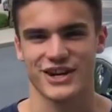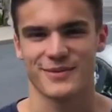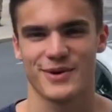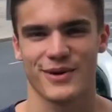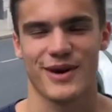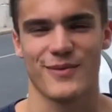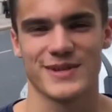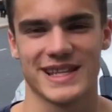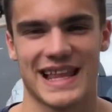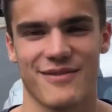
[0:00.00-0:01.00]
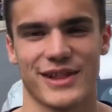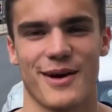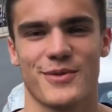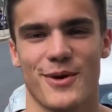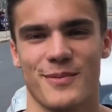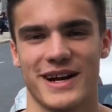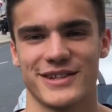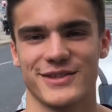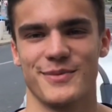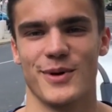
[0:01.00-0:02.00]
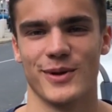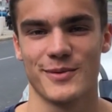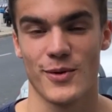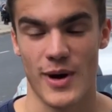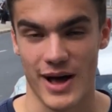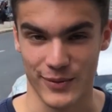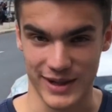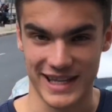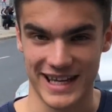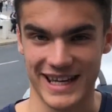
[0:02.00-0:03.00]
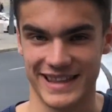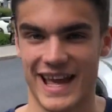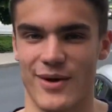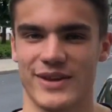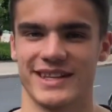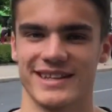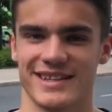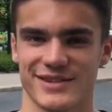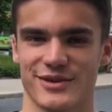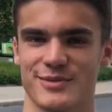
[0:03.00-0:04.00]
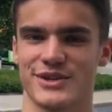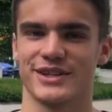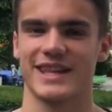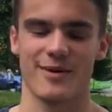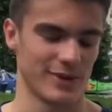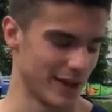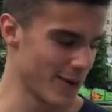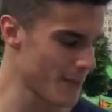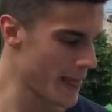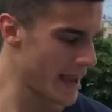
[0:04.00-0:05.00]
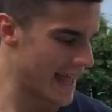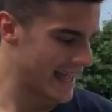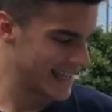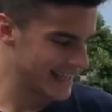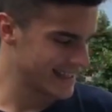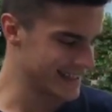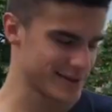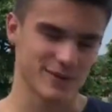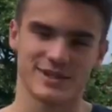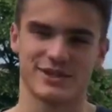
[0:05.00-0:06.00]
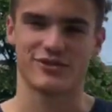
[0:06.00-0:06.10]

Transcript: sharing program was a level up compared to the Molimo. I will link it down in the description down below. This was the